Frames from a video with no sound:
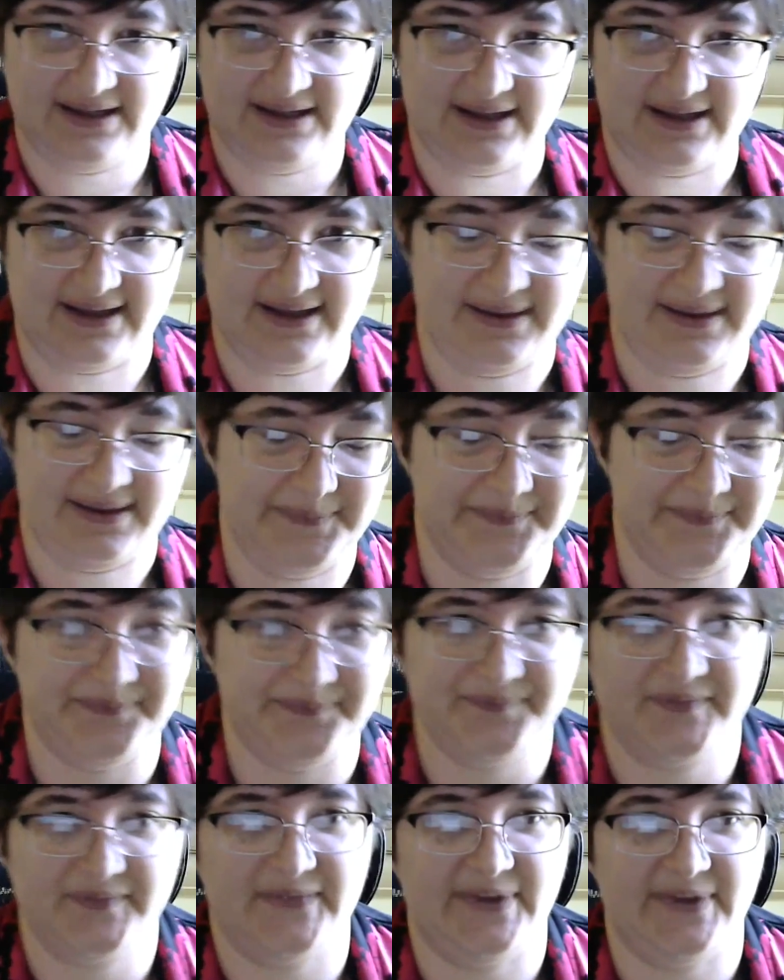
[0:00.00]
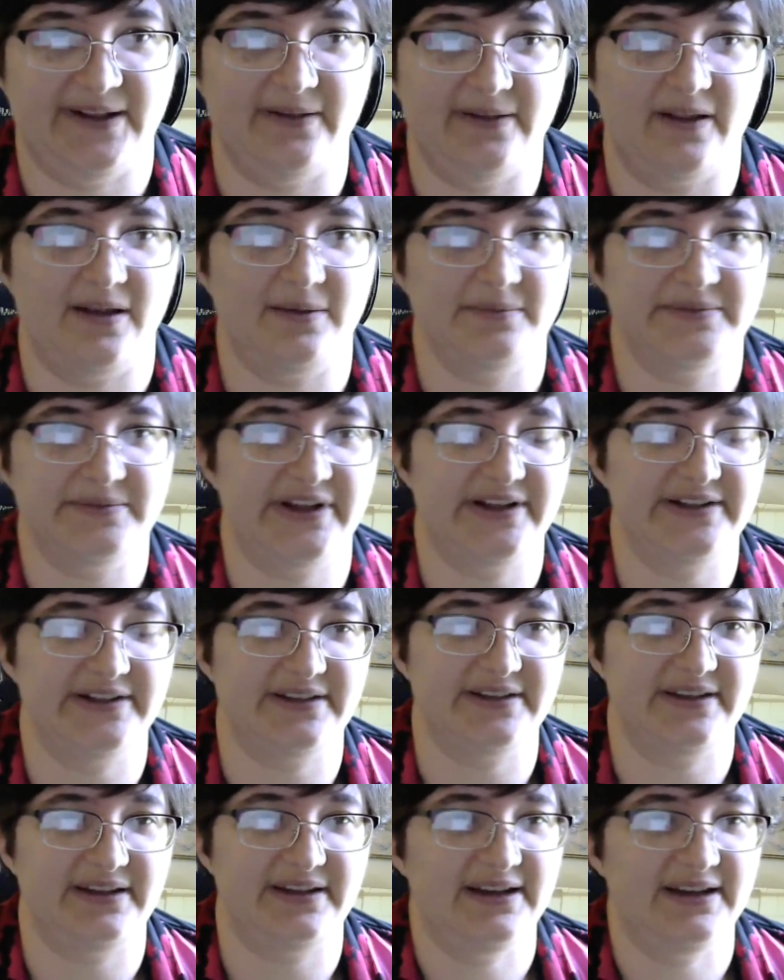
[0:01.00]
gloms
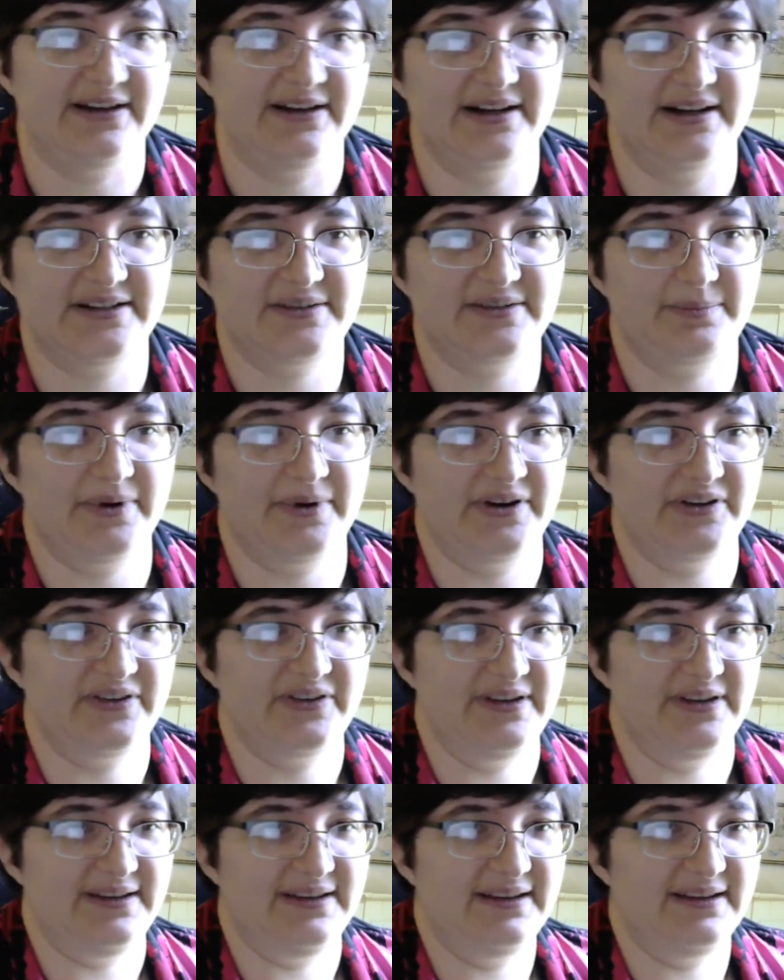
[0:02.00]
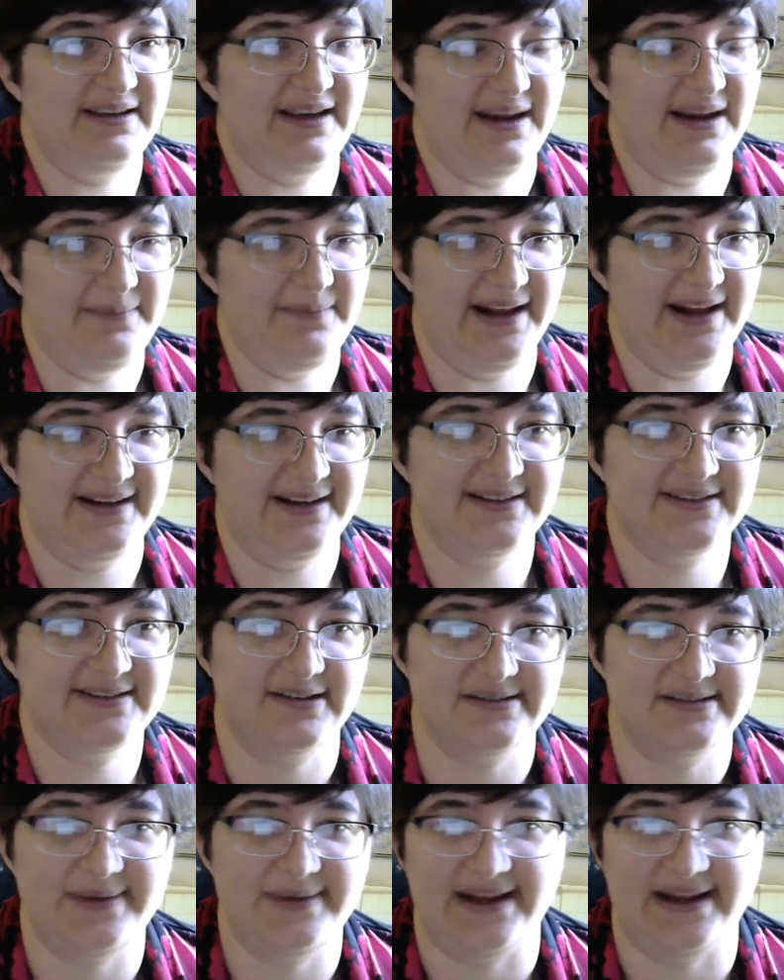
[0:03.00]
onto the nearest person and
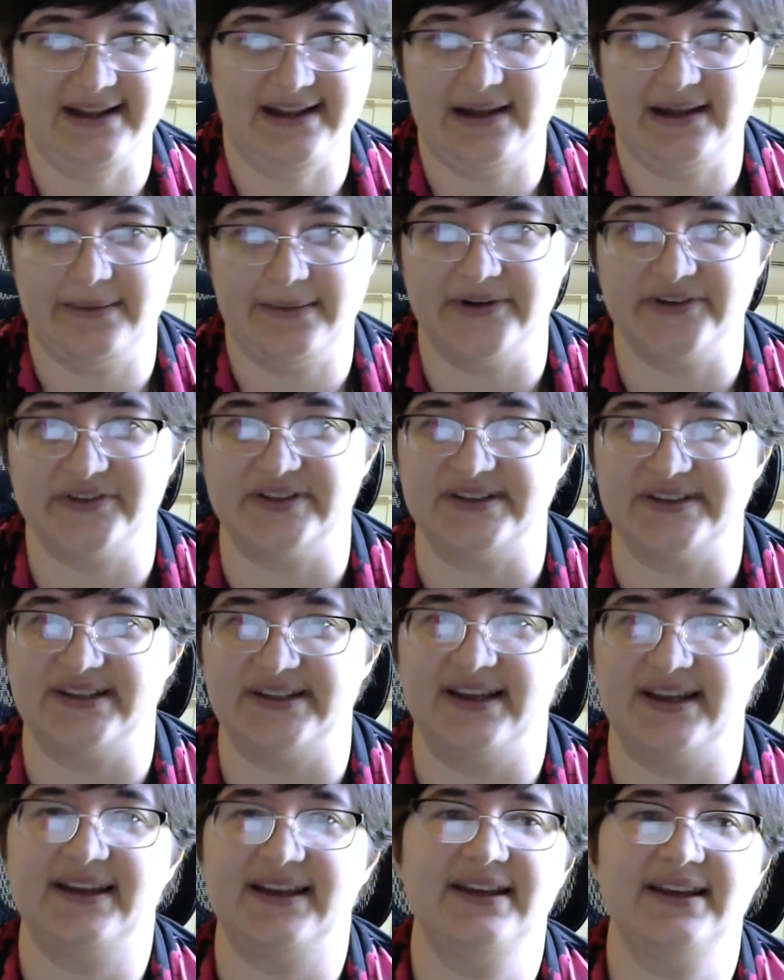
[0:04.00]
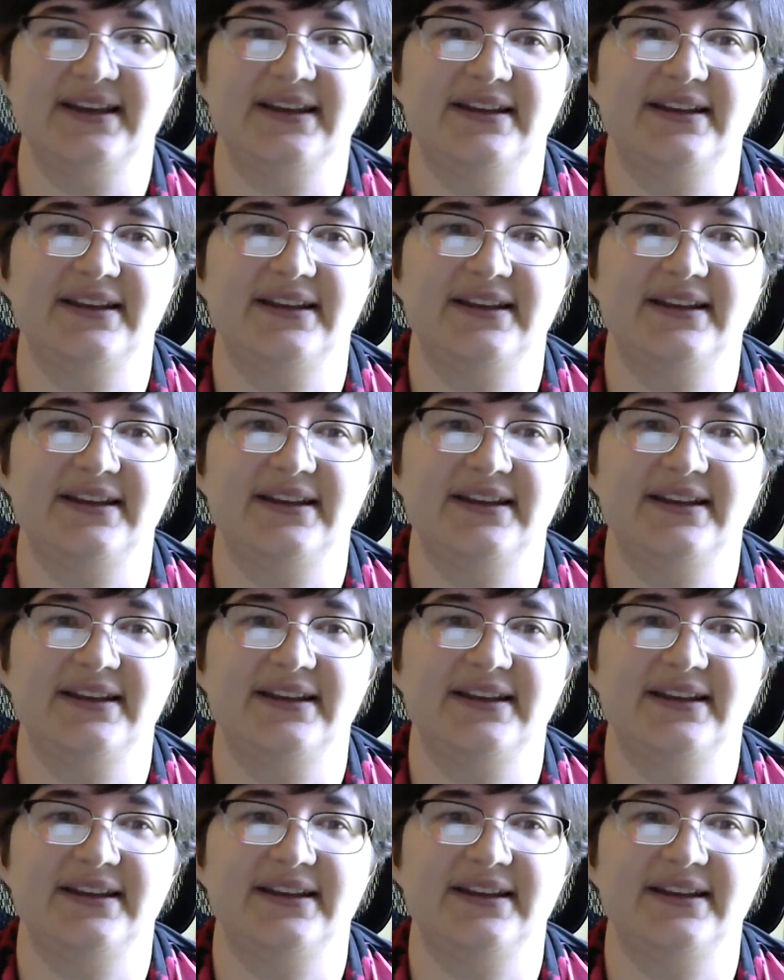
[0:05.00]
starts making that person sick,